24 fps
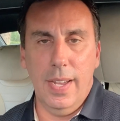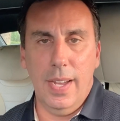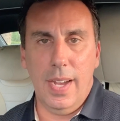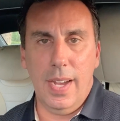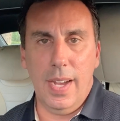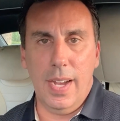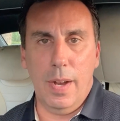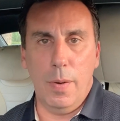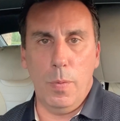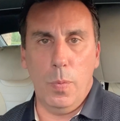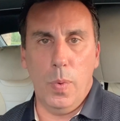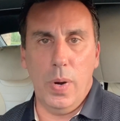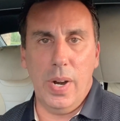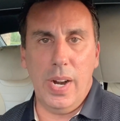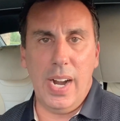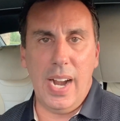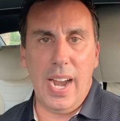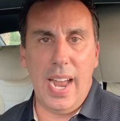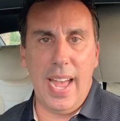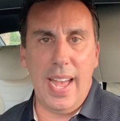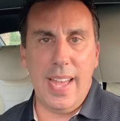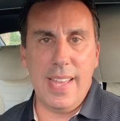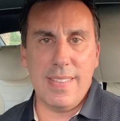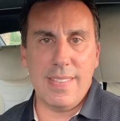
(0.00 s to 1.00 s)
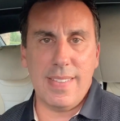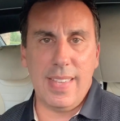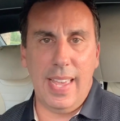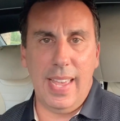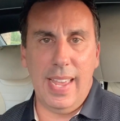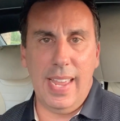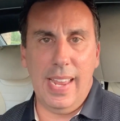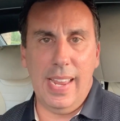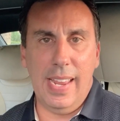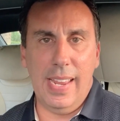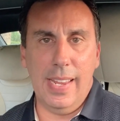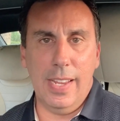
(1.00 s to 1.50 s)
whereas
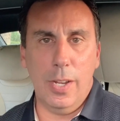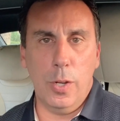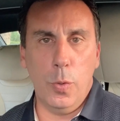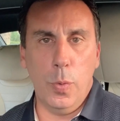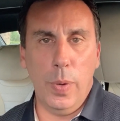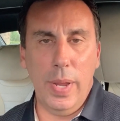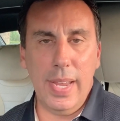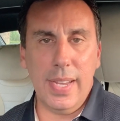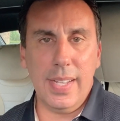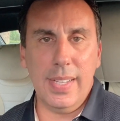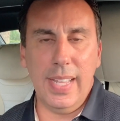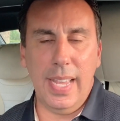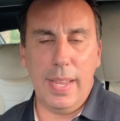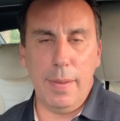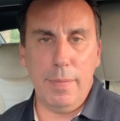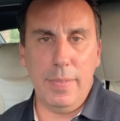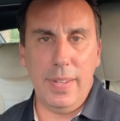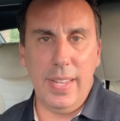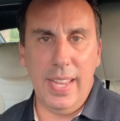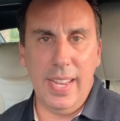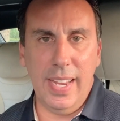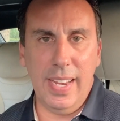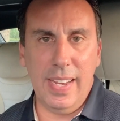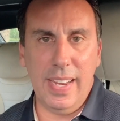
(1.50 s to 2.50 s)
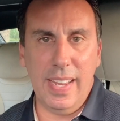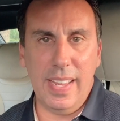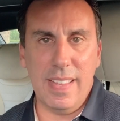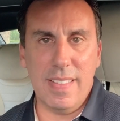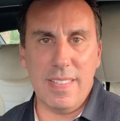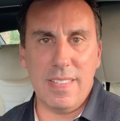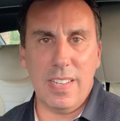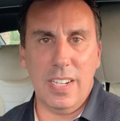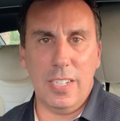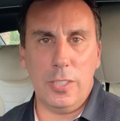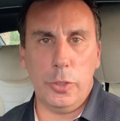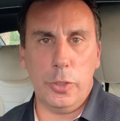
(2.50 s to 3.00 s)
a quitclaim deed
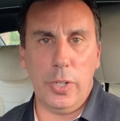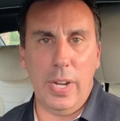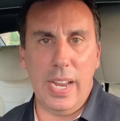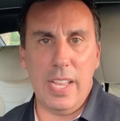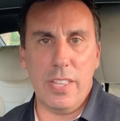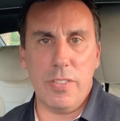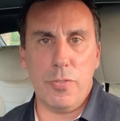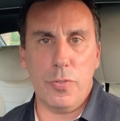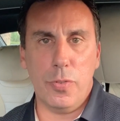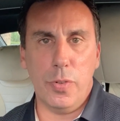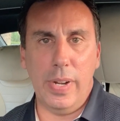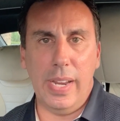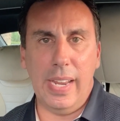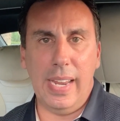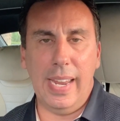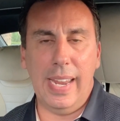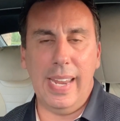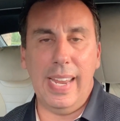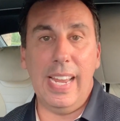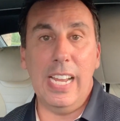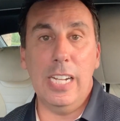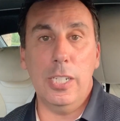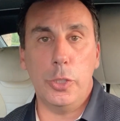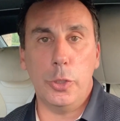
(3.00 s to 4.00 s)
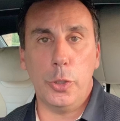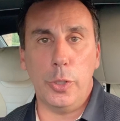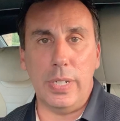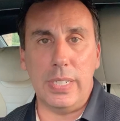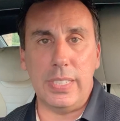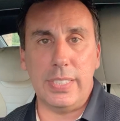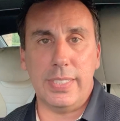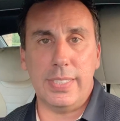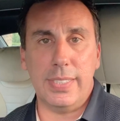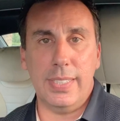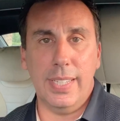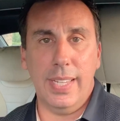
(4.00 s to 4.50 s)
is transferring
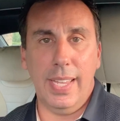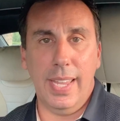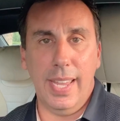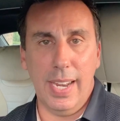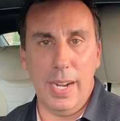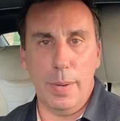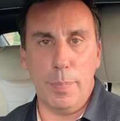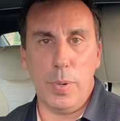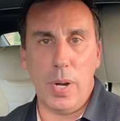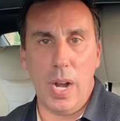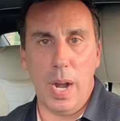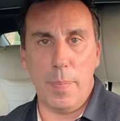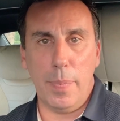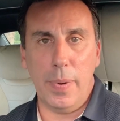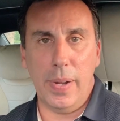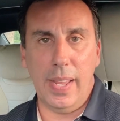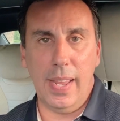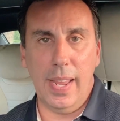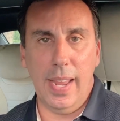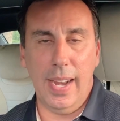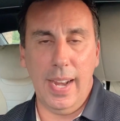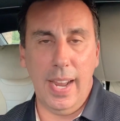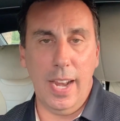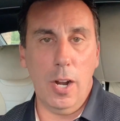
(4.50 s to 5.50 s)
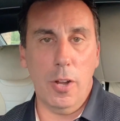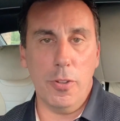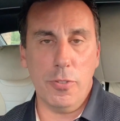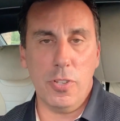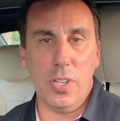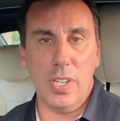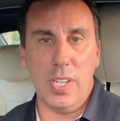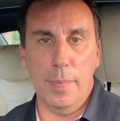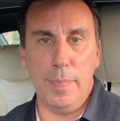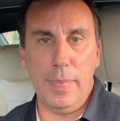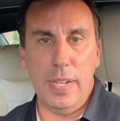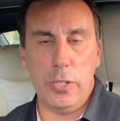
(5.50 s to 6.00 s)
interest in a property, and it
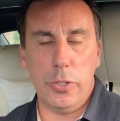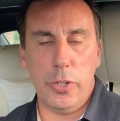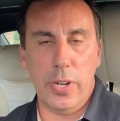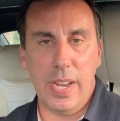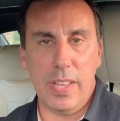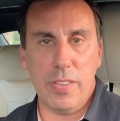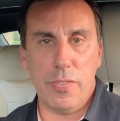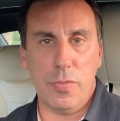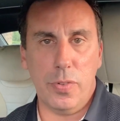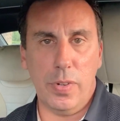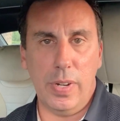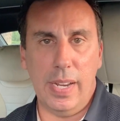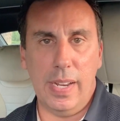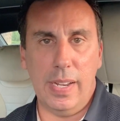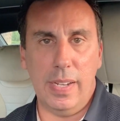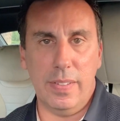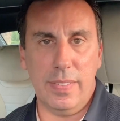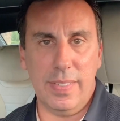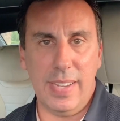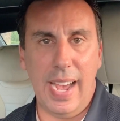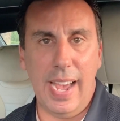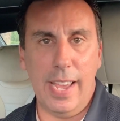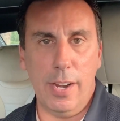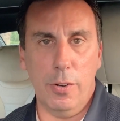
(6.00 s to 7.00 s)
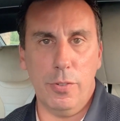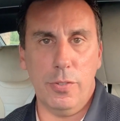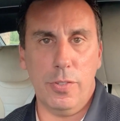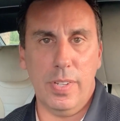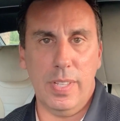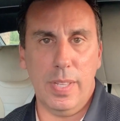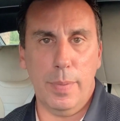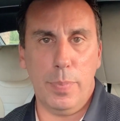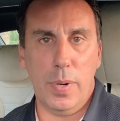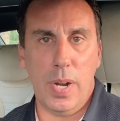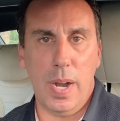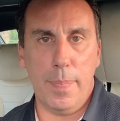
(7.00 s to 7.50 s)
also could be transferring title
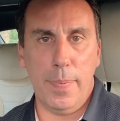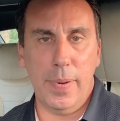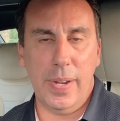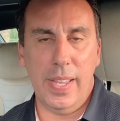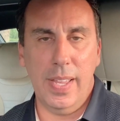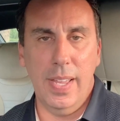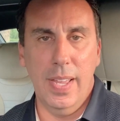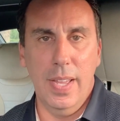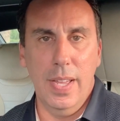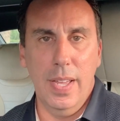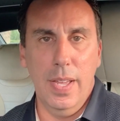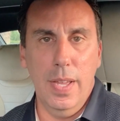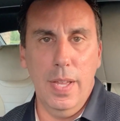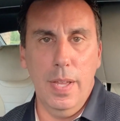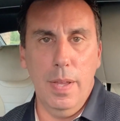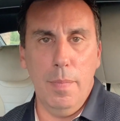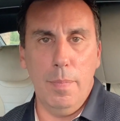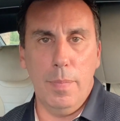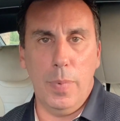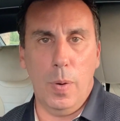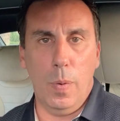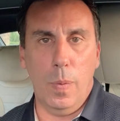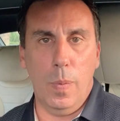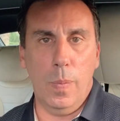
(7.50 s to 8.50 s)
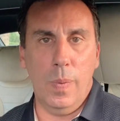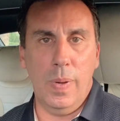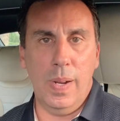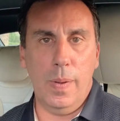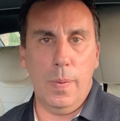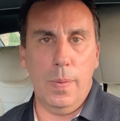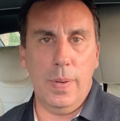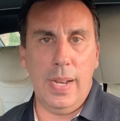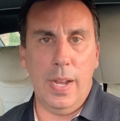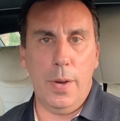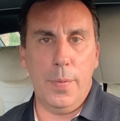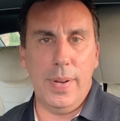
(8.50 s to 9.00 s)
to the property. But
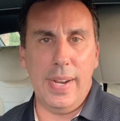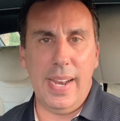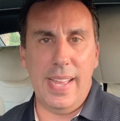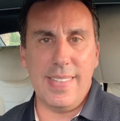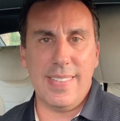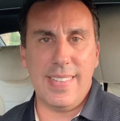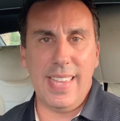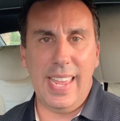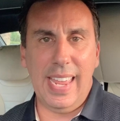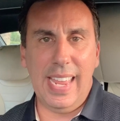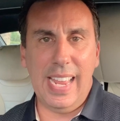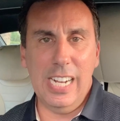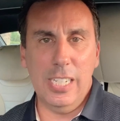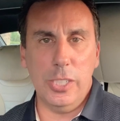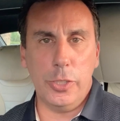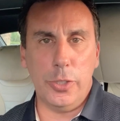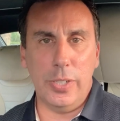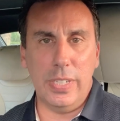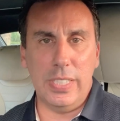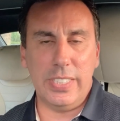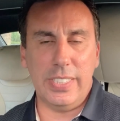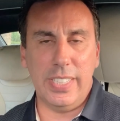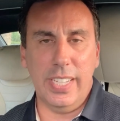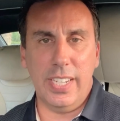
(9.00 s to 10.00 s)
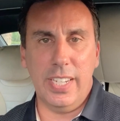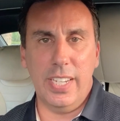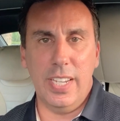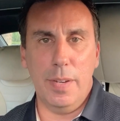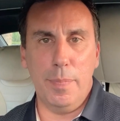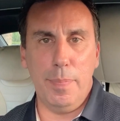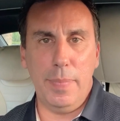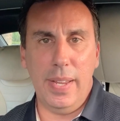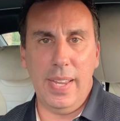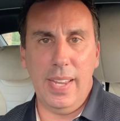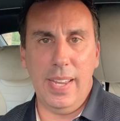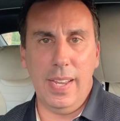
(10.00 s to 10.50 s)
when I say interest, it
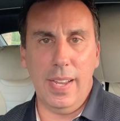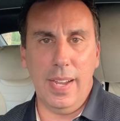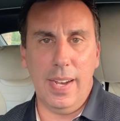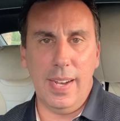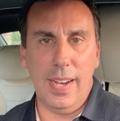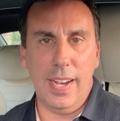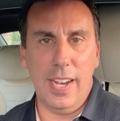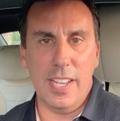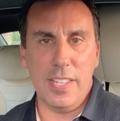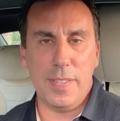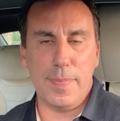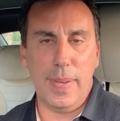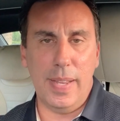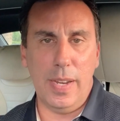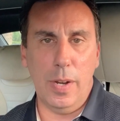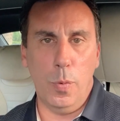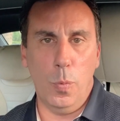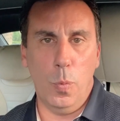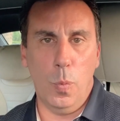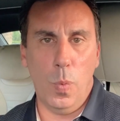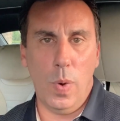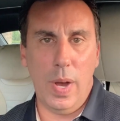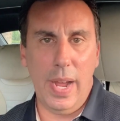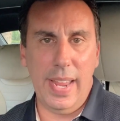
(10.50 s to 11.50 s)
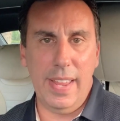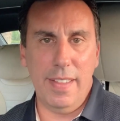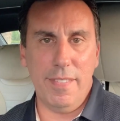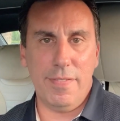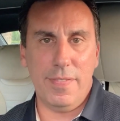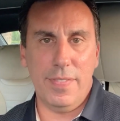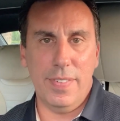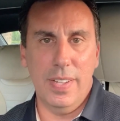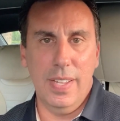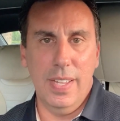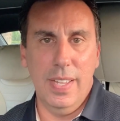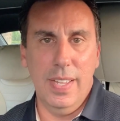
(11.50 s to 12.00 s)
could be a husband and wife,